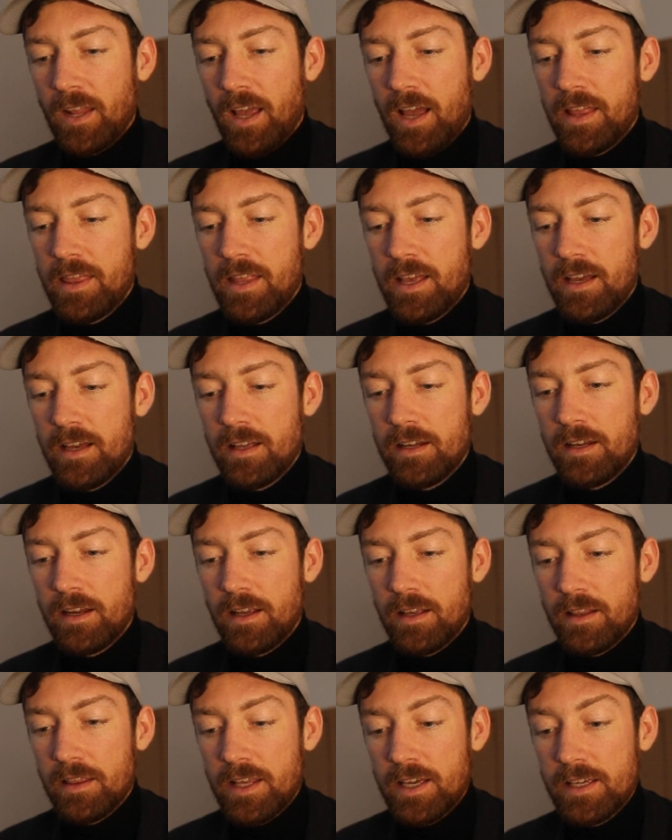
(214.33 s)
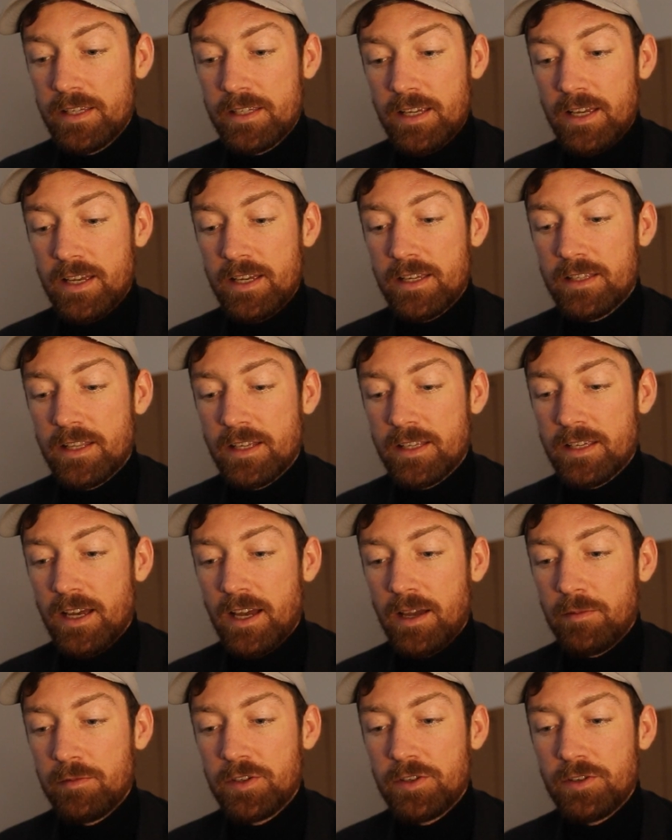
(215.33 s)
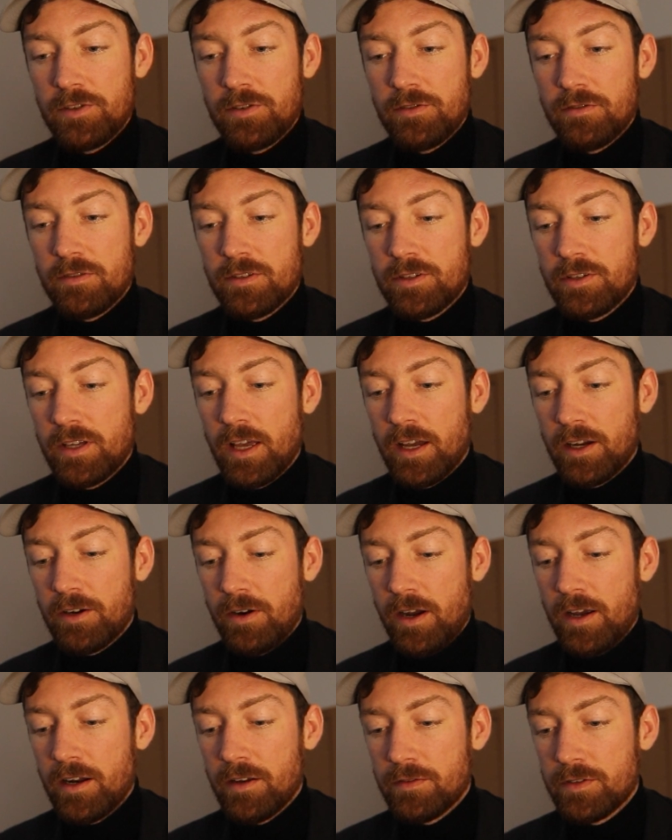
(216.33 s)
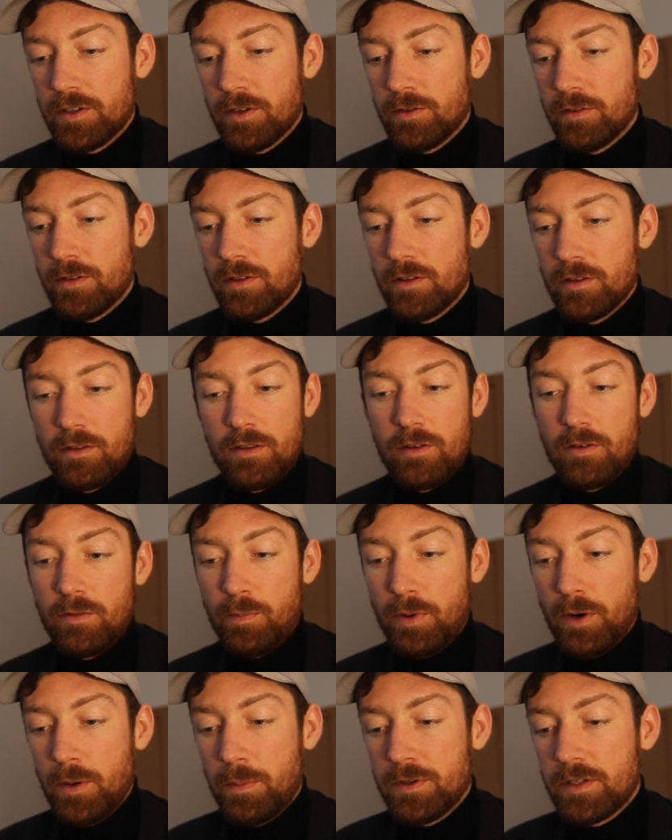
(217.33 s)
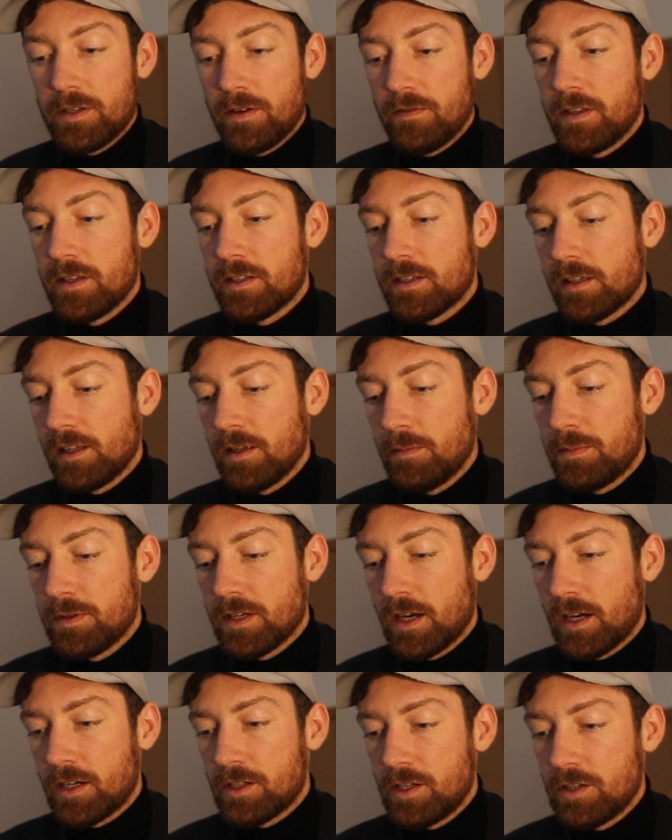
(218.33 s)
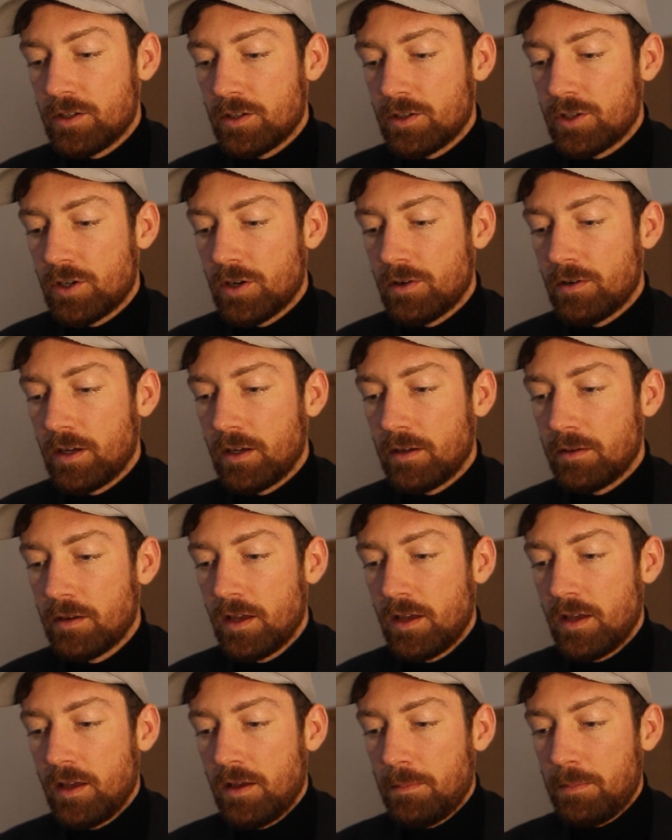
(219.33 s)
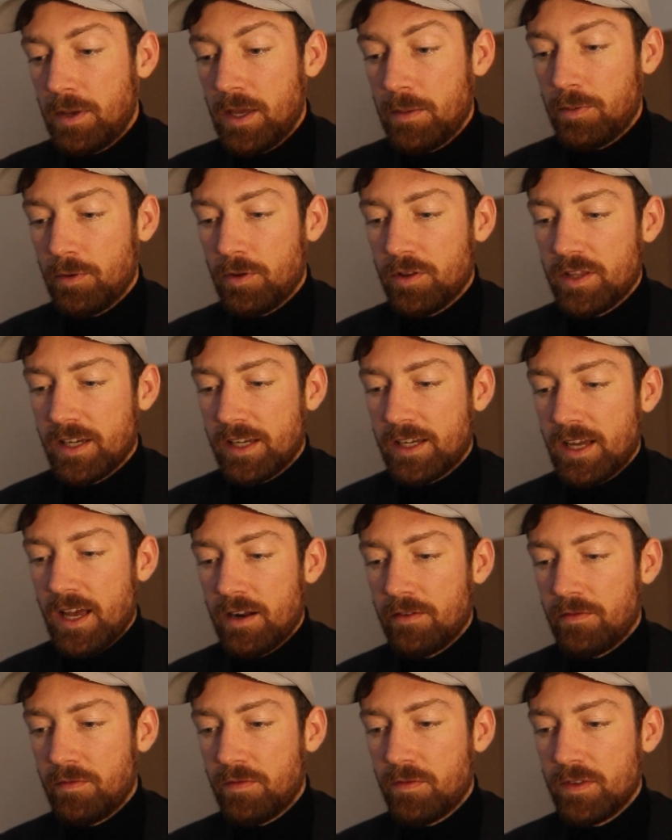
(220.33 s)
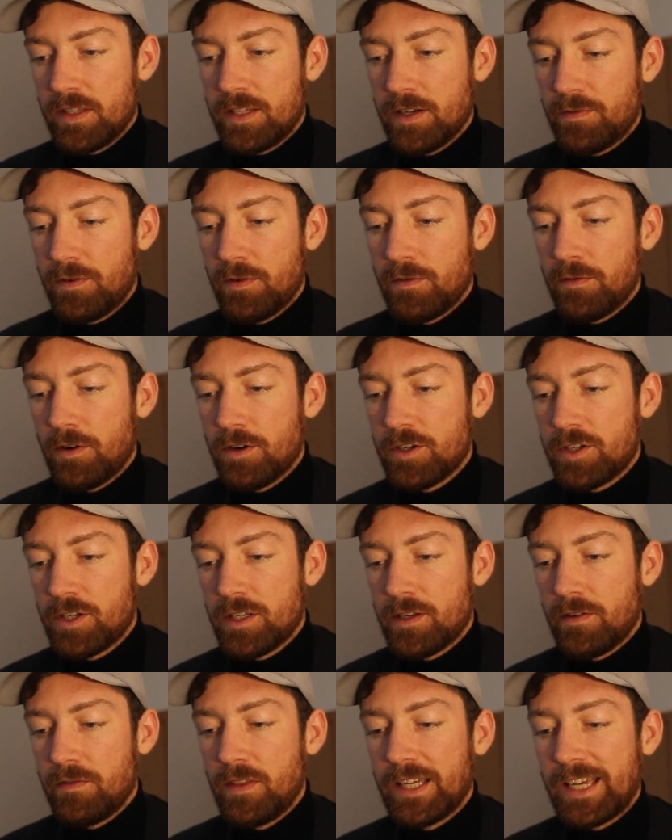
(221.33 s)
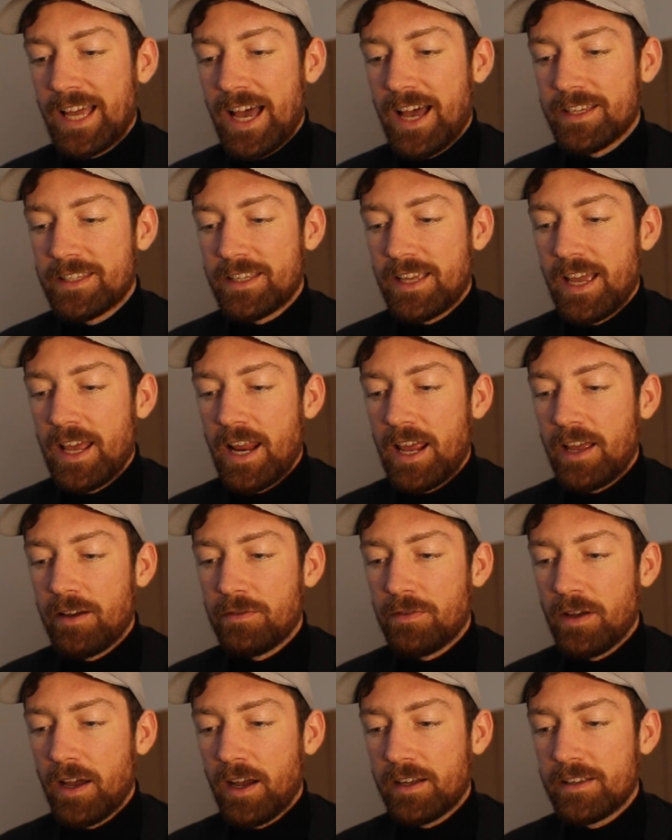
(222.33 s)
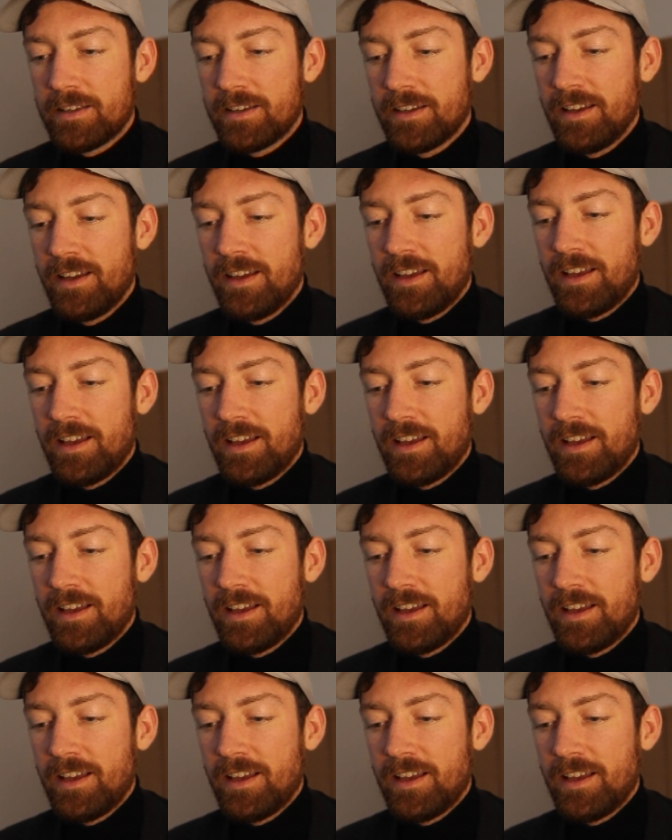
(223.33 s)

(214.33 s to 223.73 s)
And then this is the time to get creative. So the purpose of this clip is actually just showing people the kind of different versions of the cascading effect.